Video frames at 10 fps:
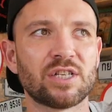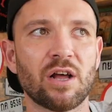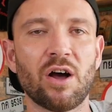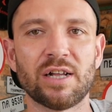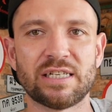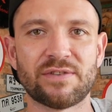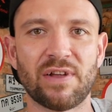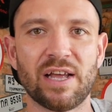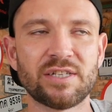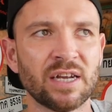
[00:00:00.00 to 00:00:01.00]
to the artist
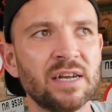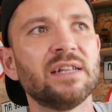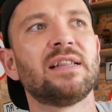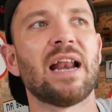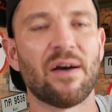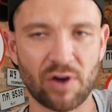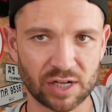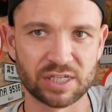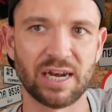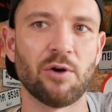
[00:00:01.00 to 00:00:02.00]
village, then have
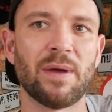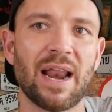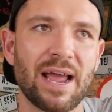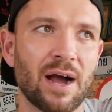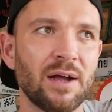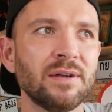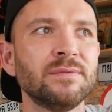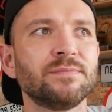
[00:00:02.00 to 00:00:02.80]
lunch a little bit later,